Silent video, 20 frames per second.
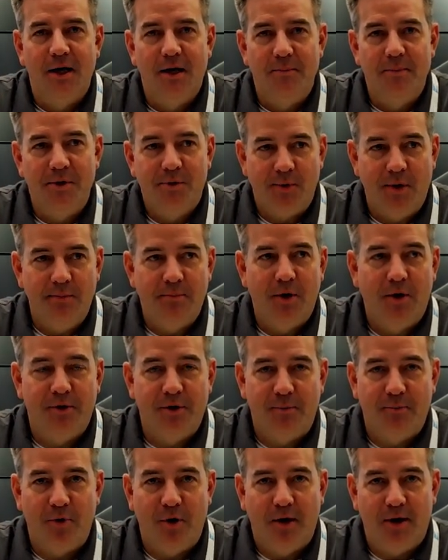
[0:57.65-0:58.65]
between both
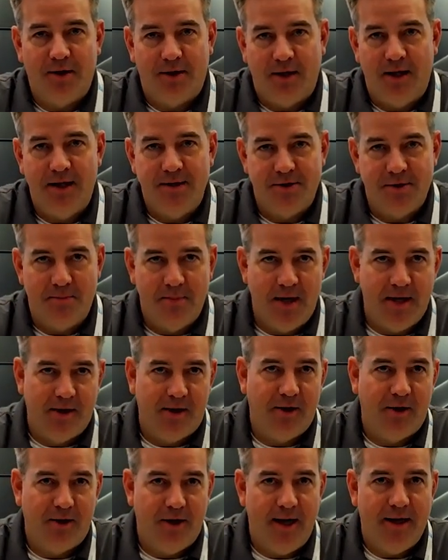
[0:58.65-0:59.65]
our product lines, our
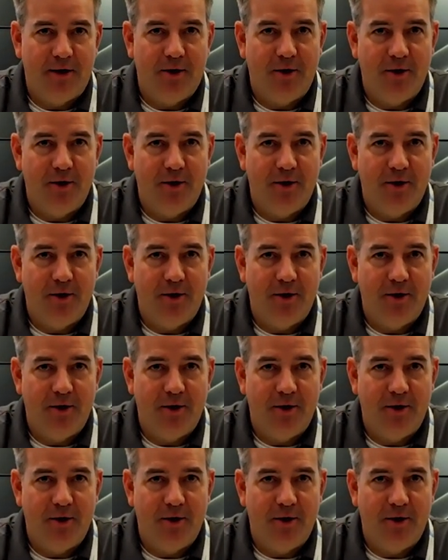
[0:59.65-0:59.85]
medical and our